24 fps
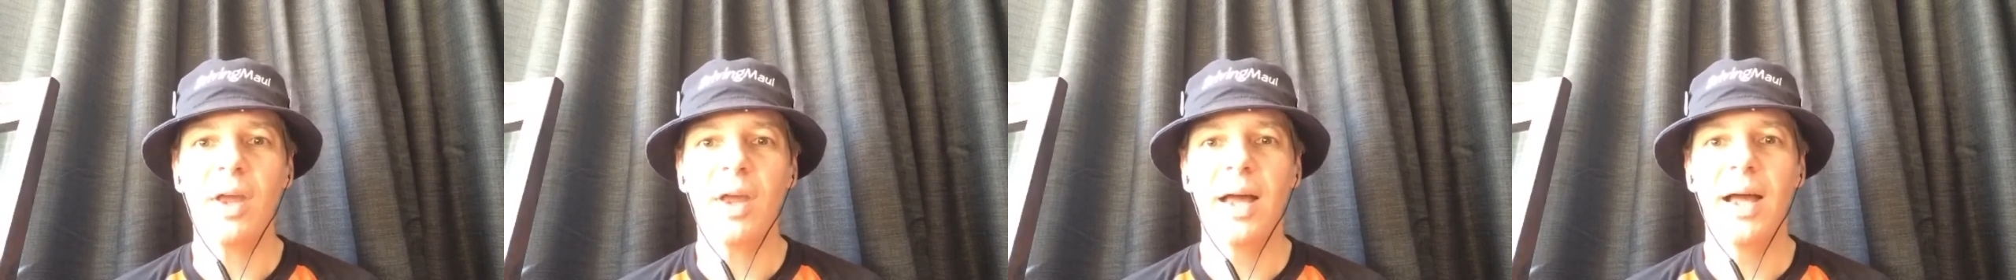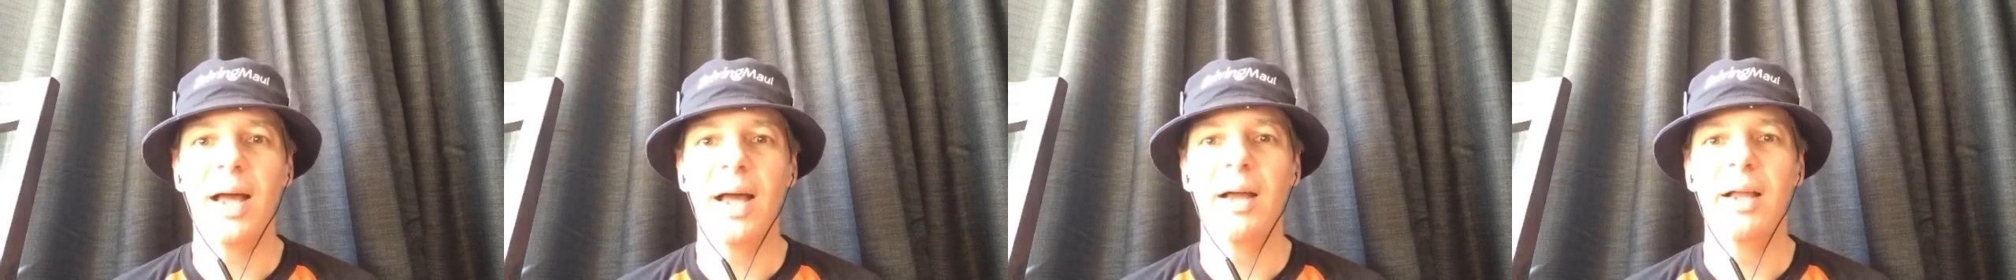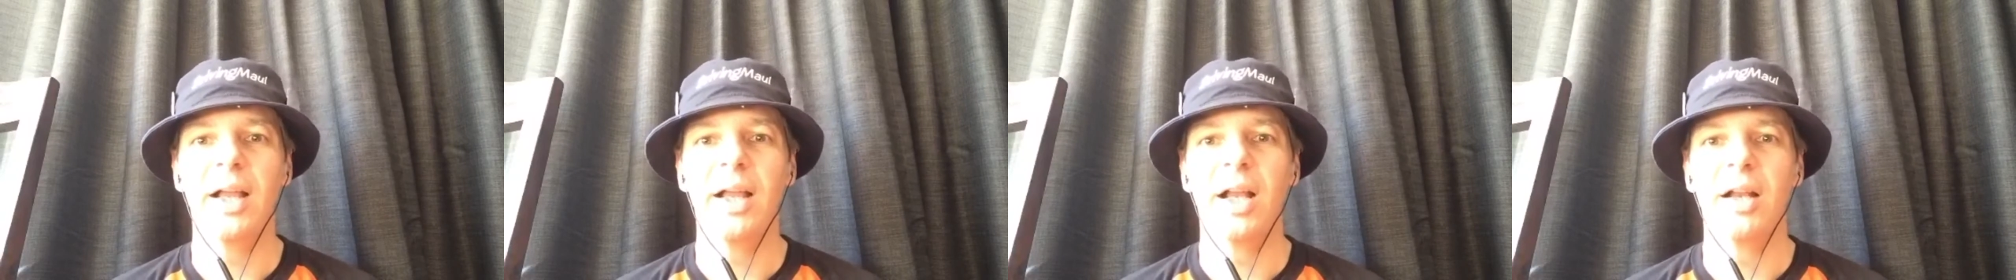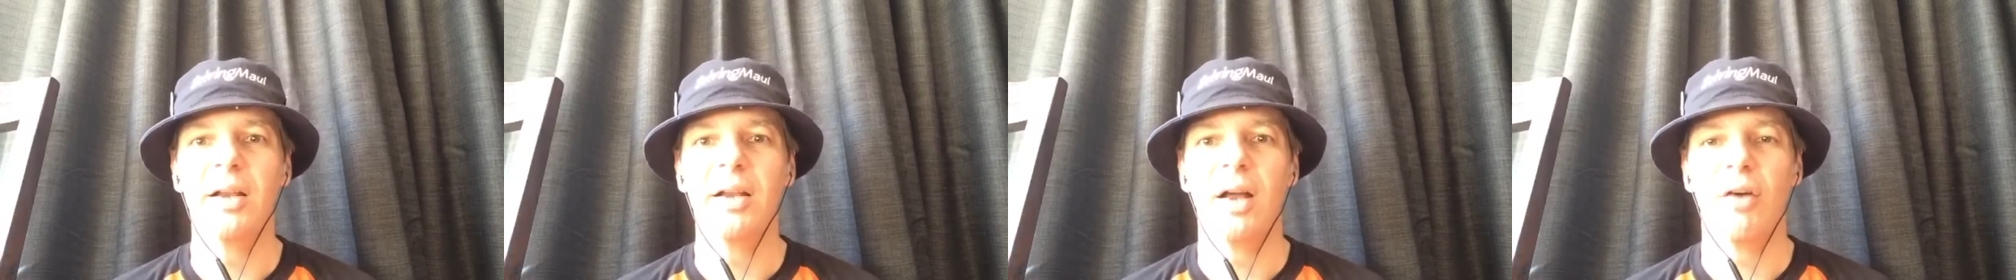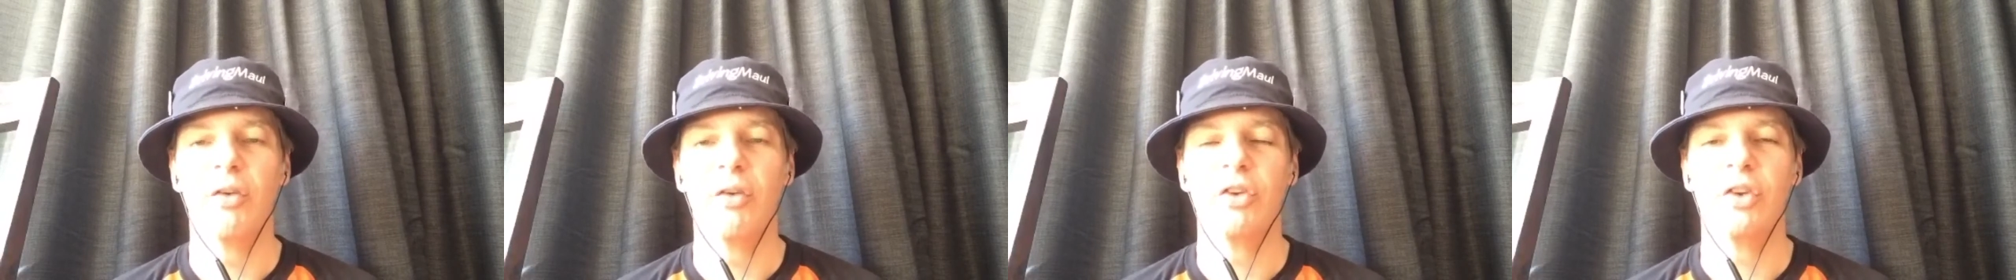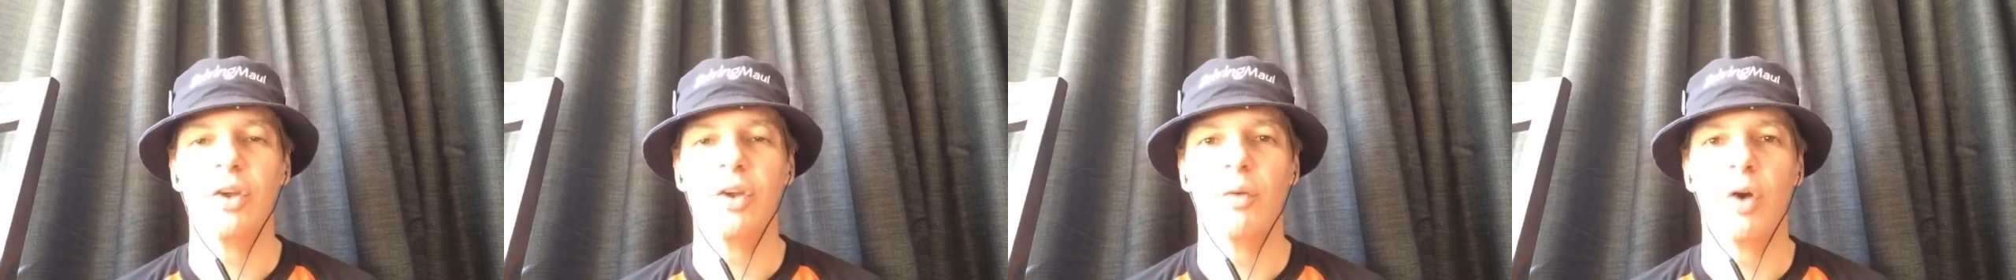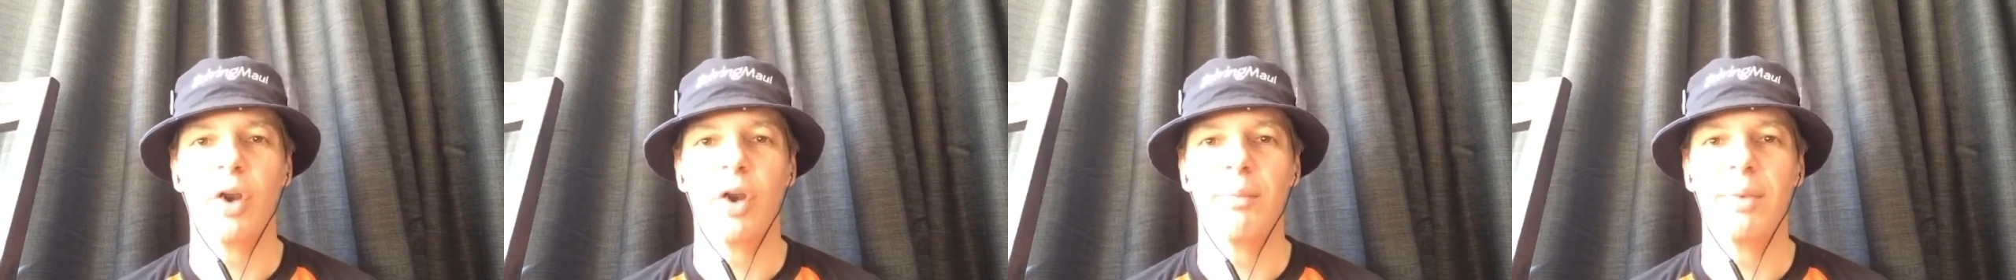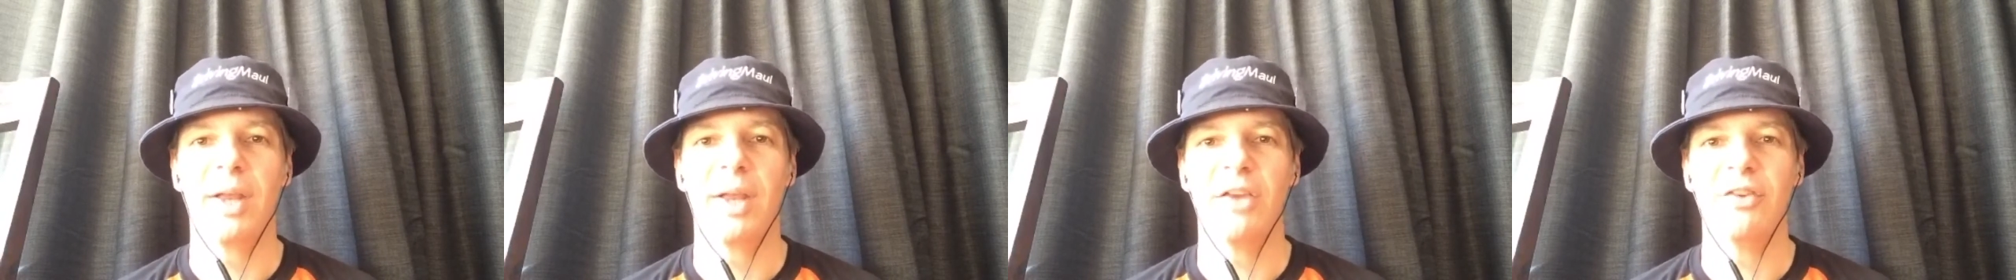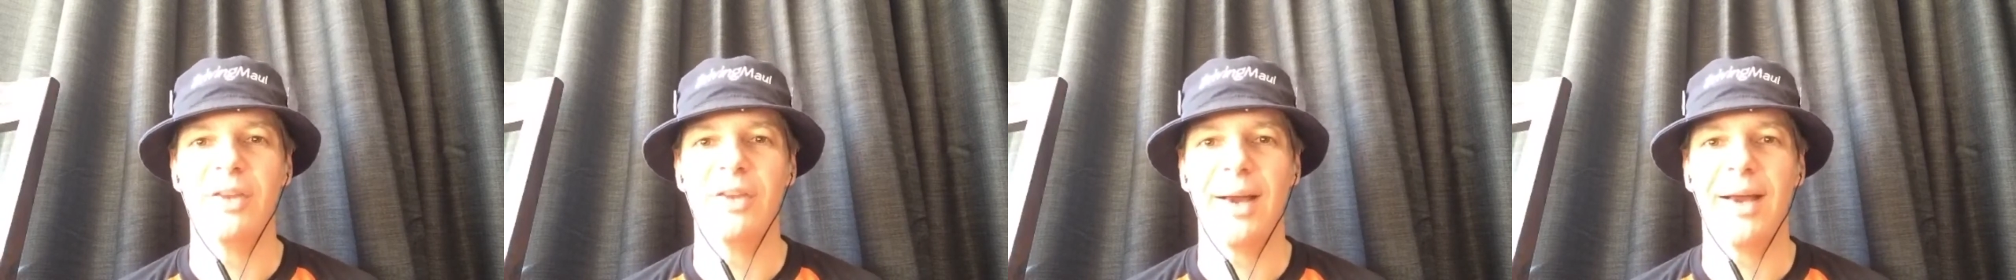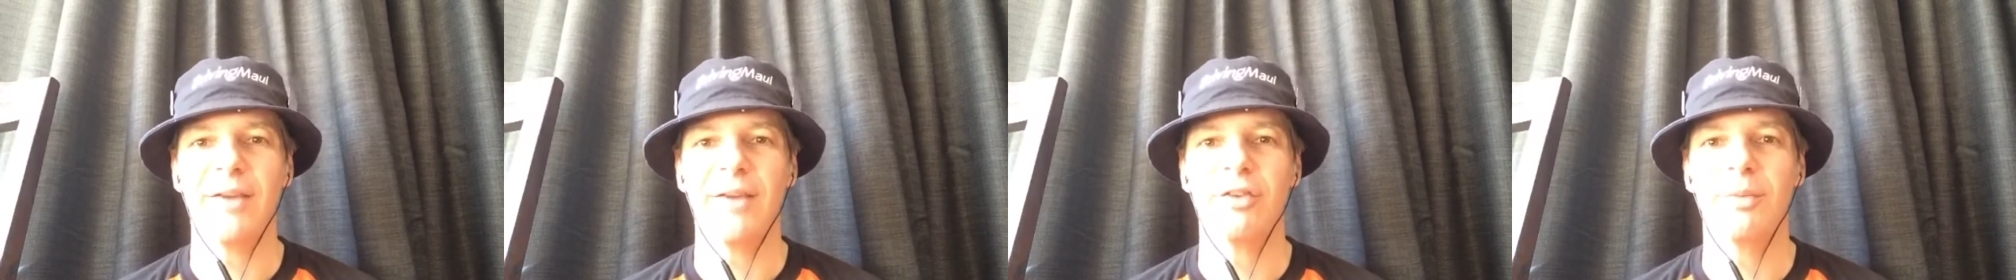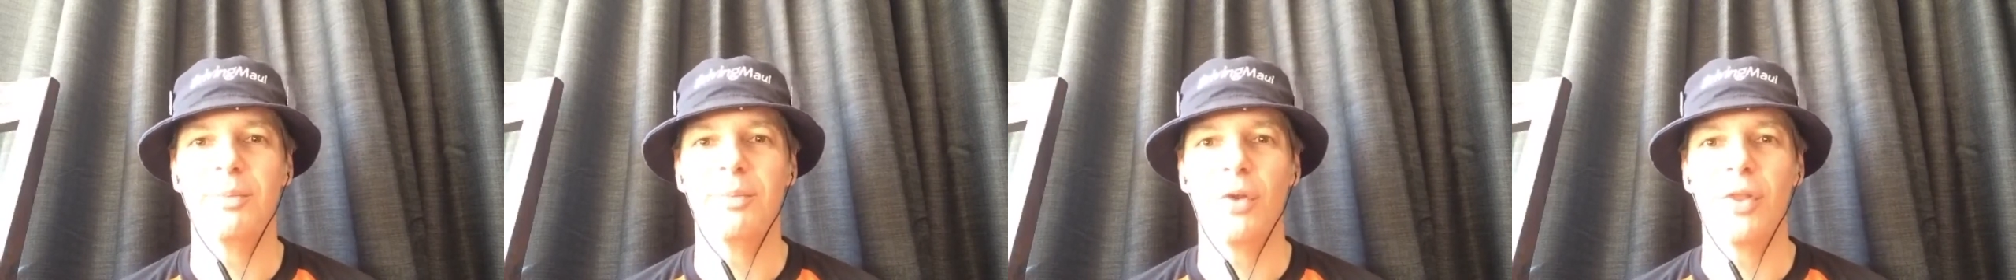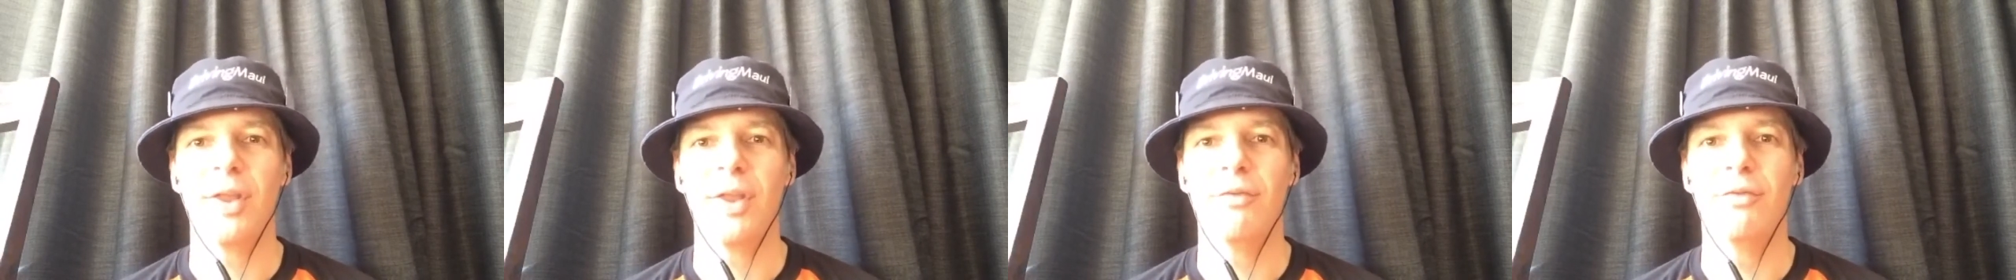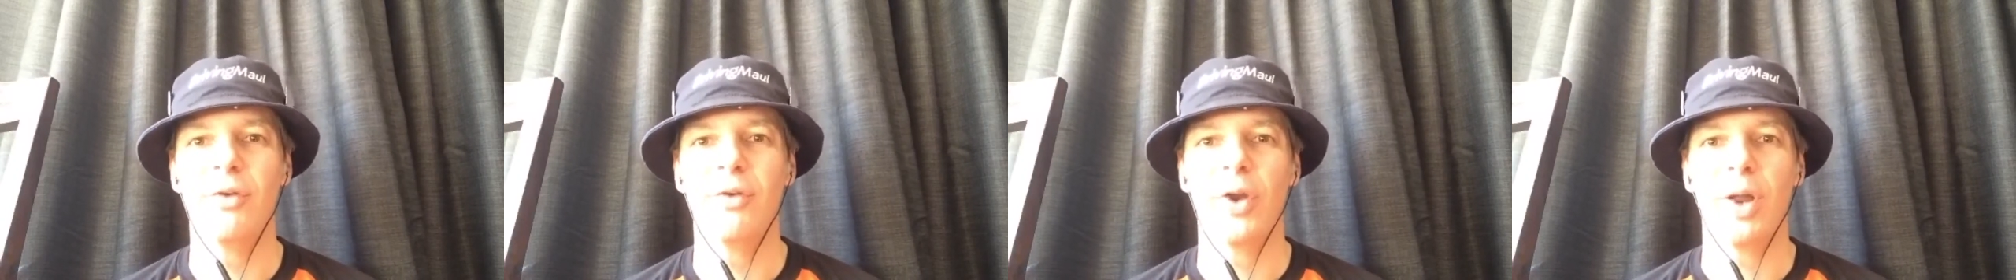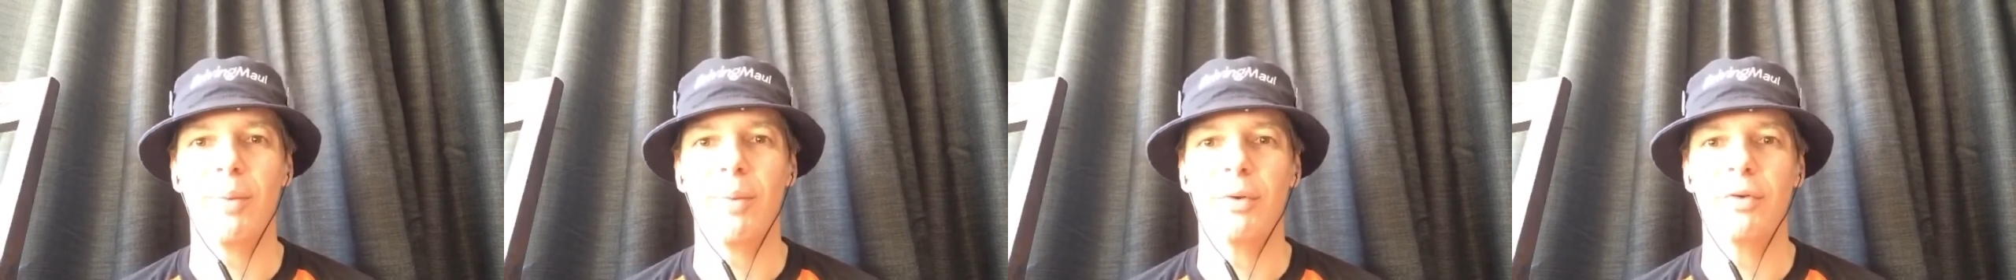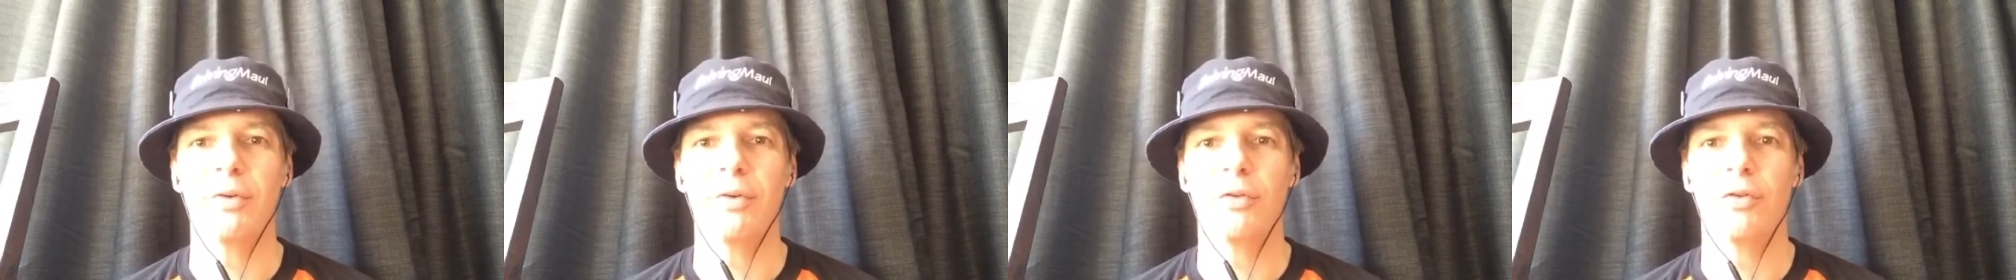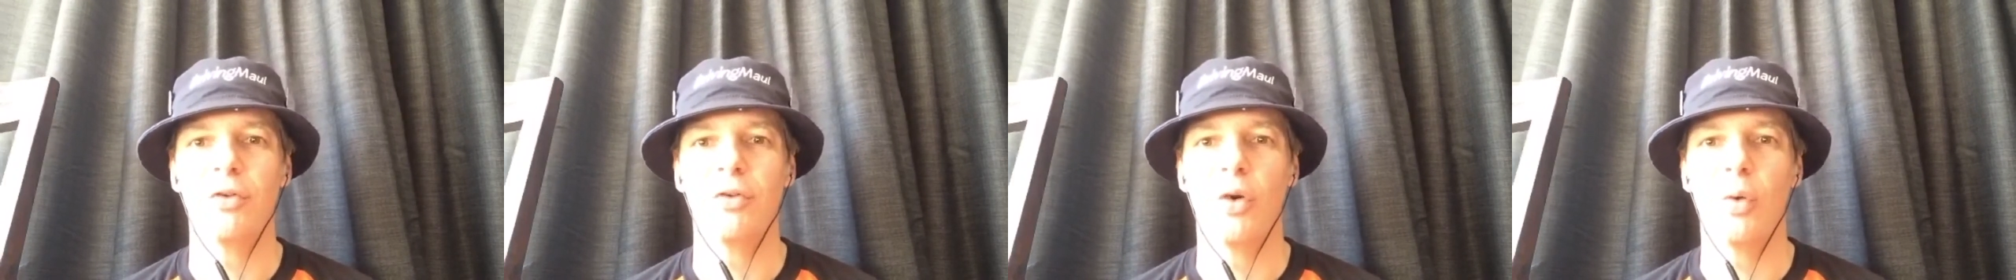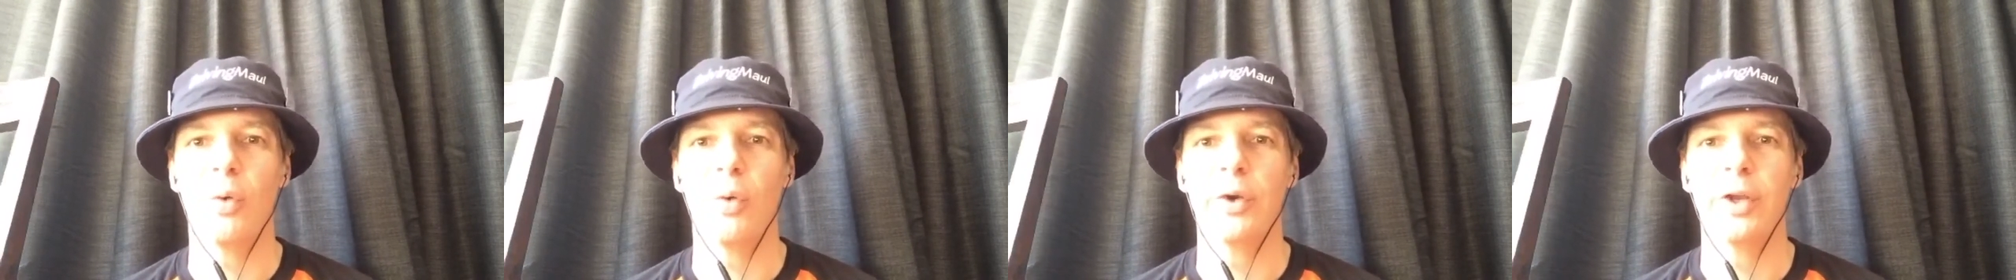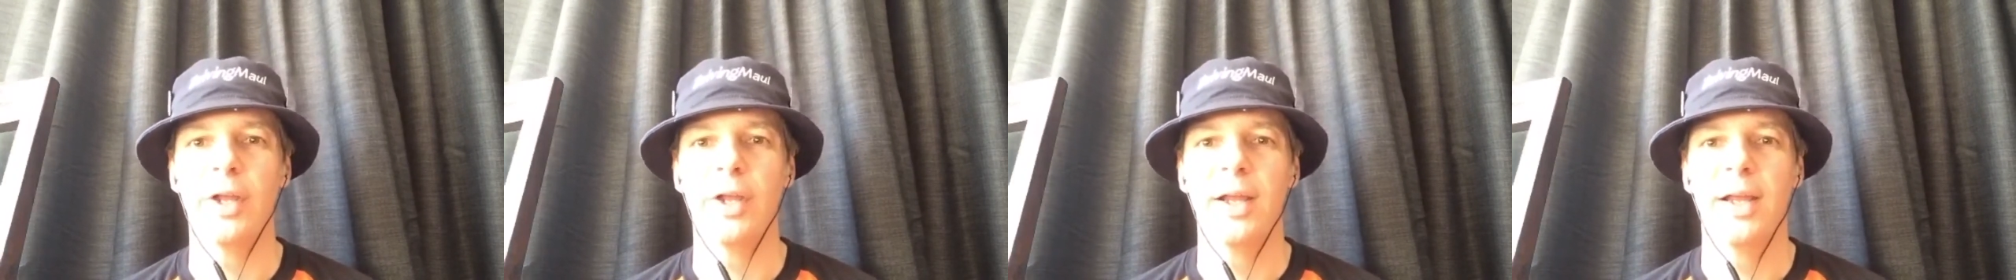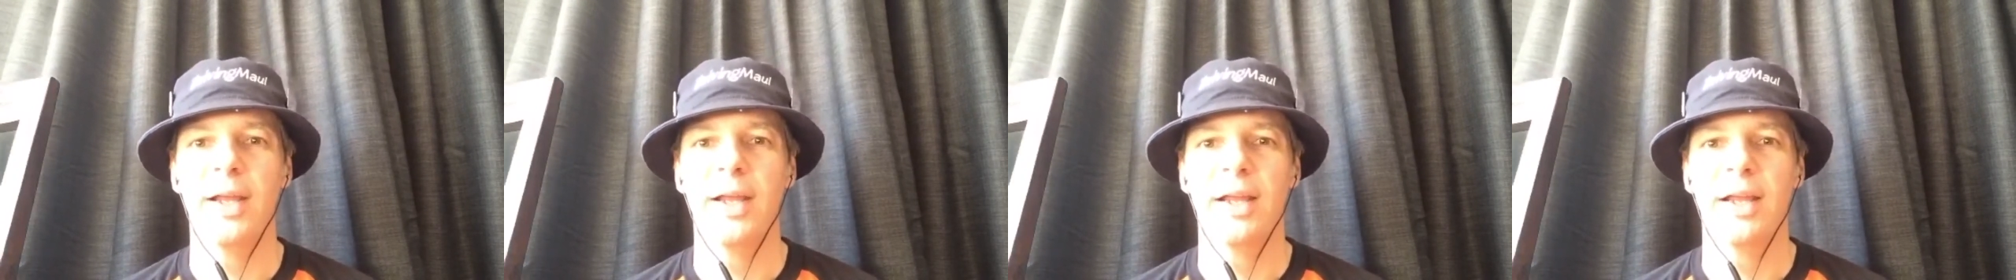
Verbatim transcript: Uh, obviously, one of the players now has to put their foot up forward.